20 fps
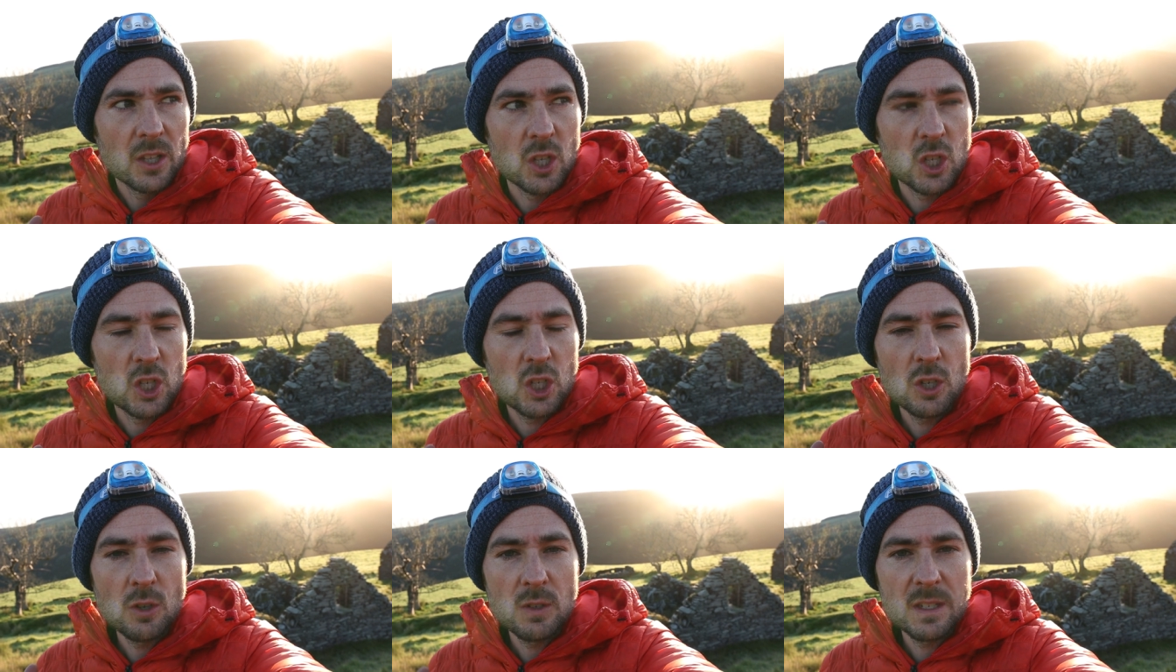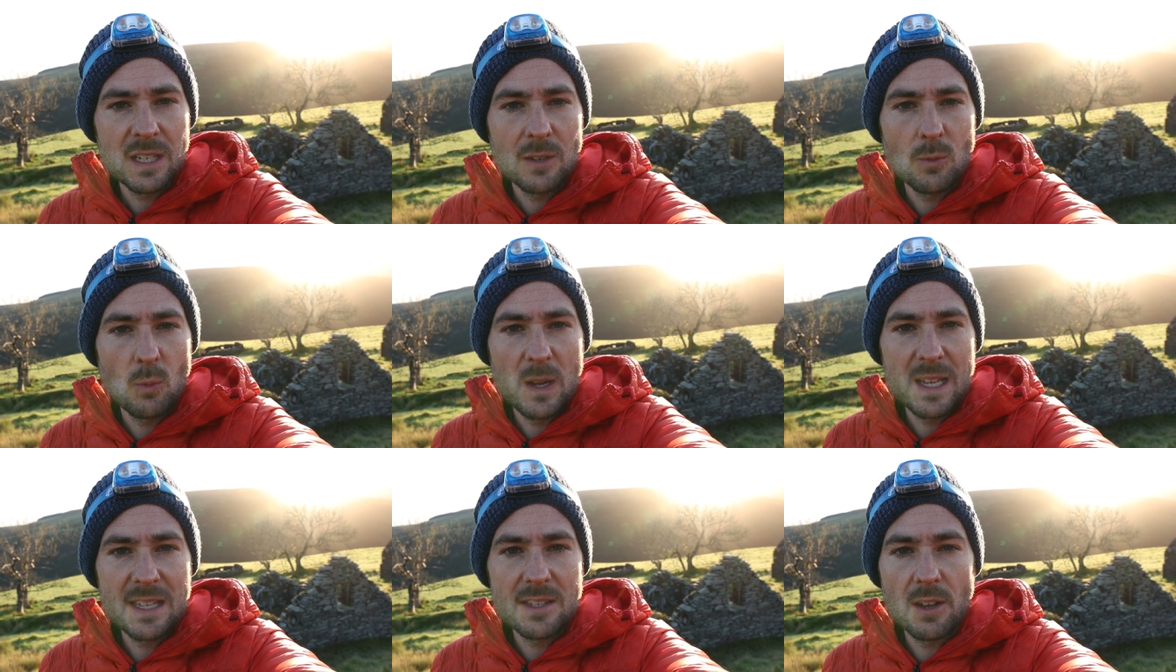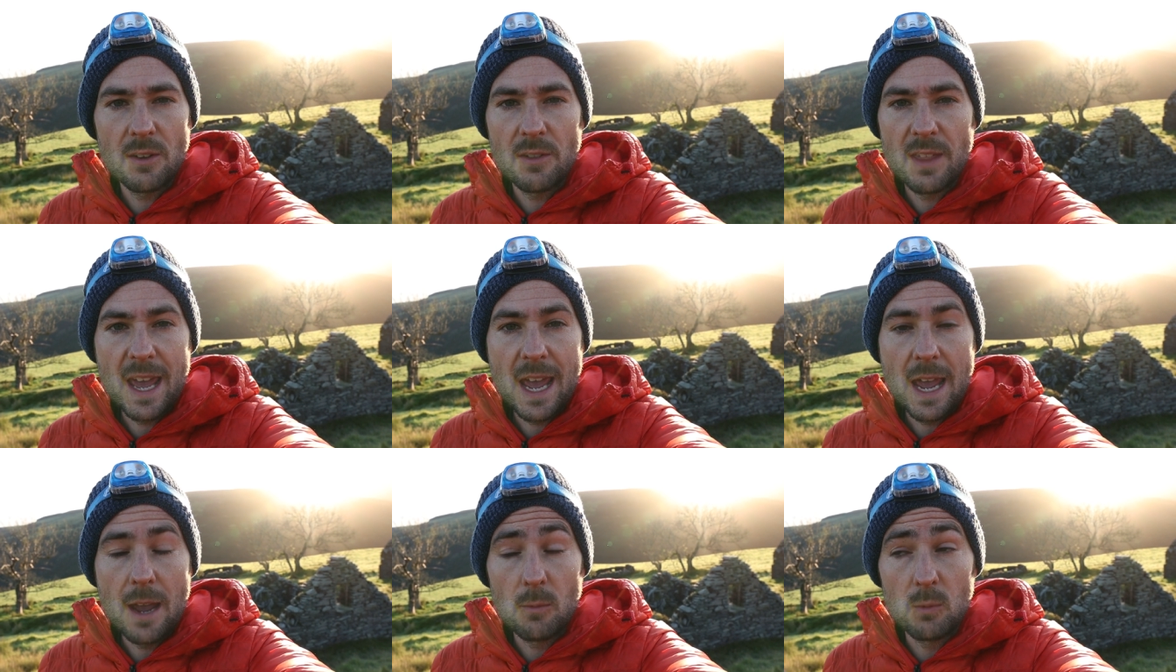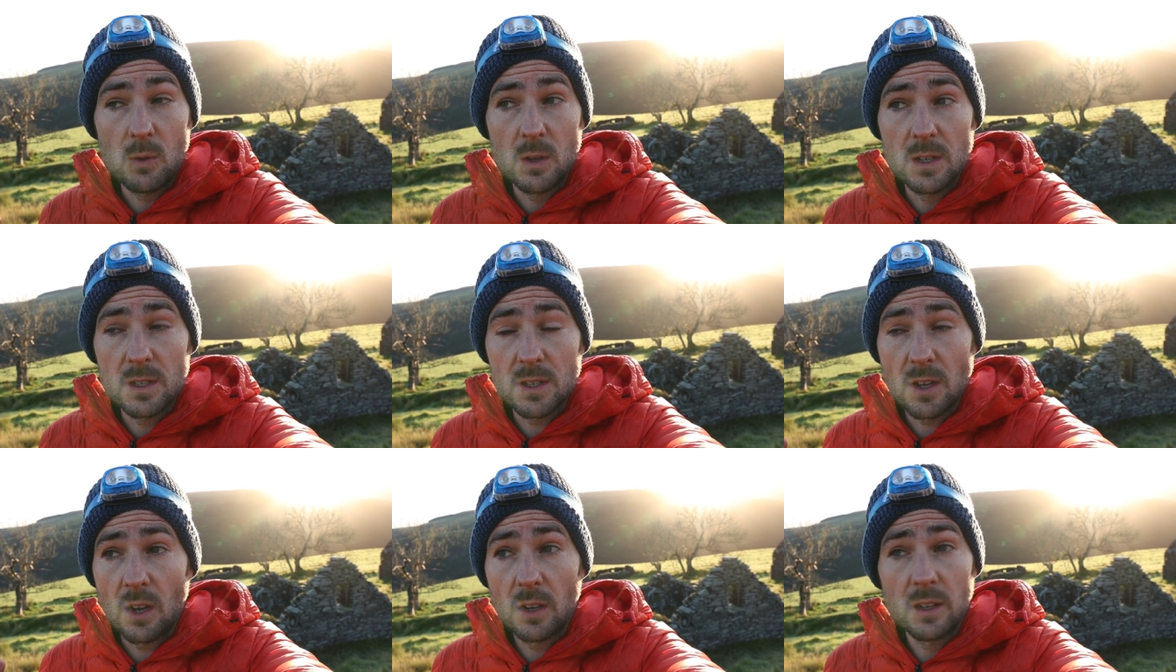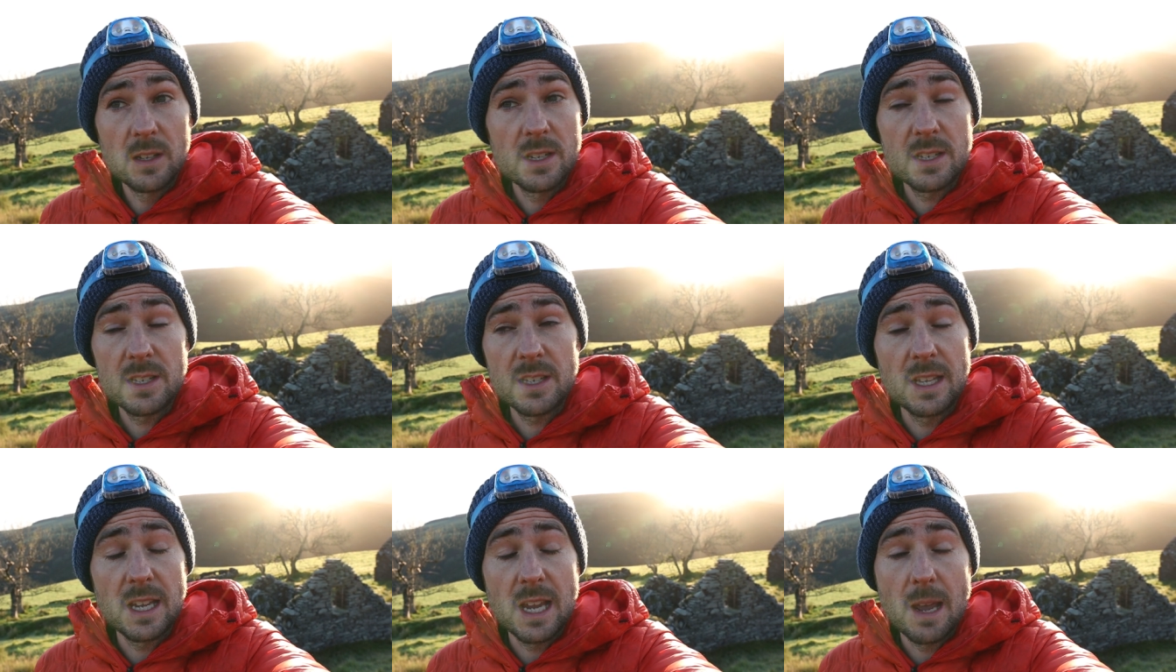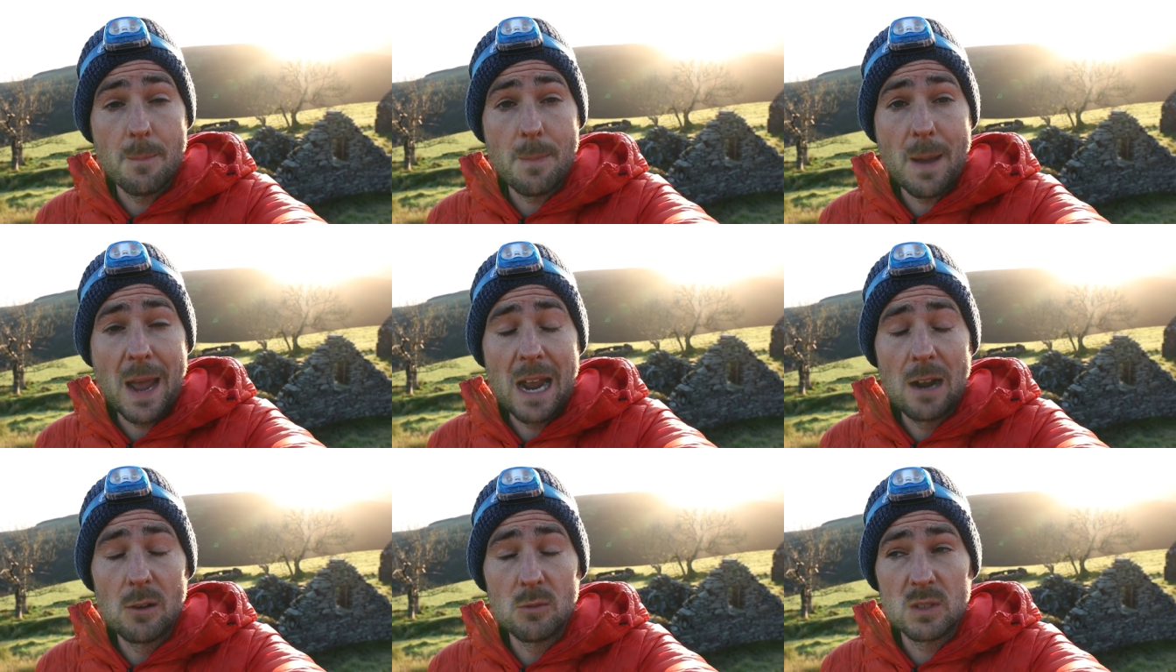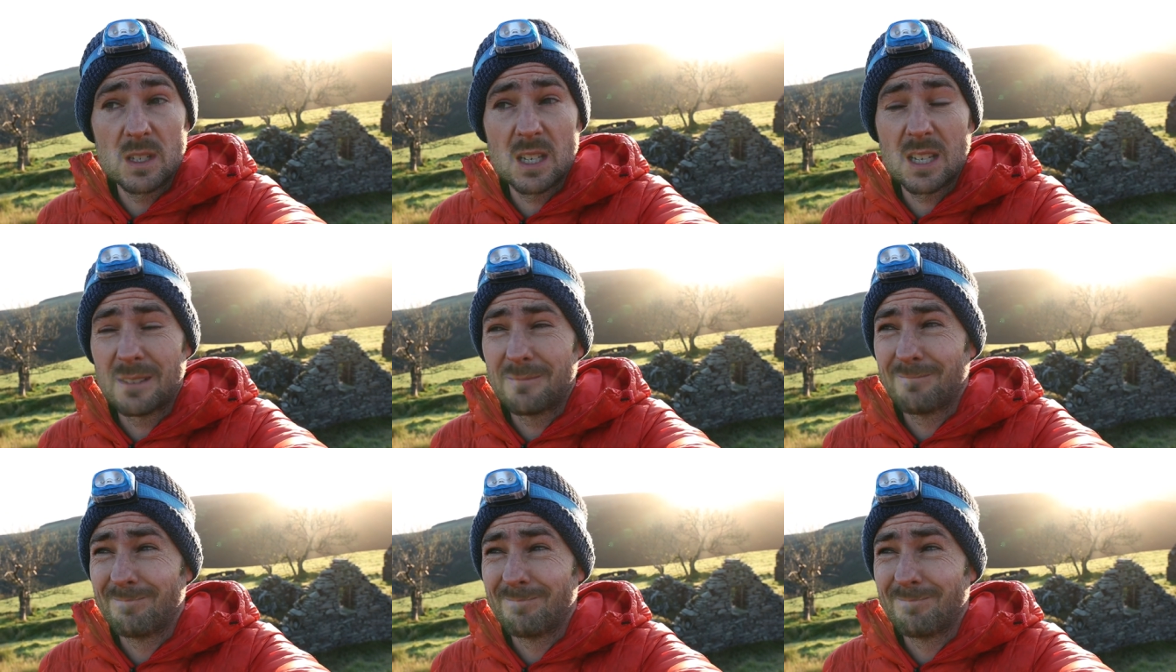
the shooting window there was honestly about